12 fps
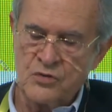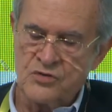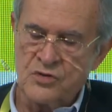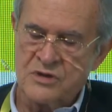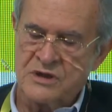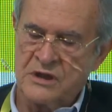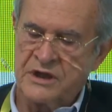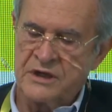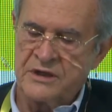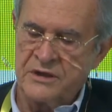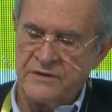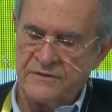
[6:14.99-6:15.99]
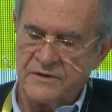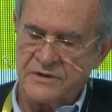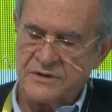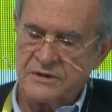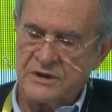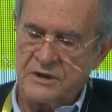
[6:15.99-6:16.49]
We do need
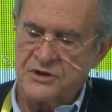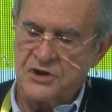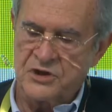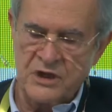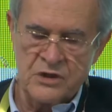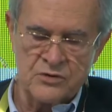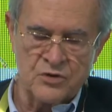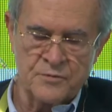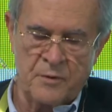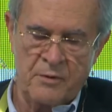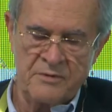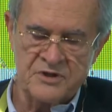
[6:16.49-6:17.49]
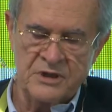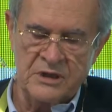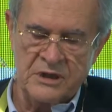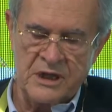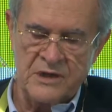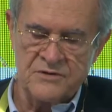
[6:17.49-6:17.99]
desperately alternative
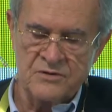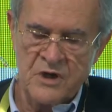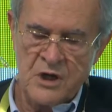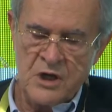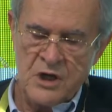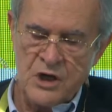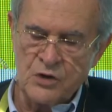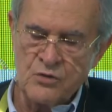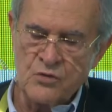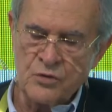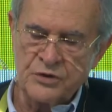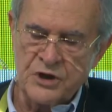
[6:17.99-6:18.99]
solutions,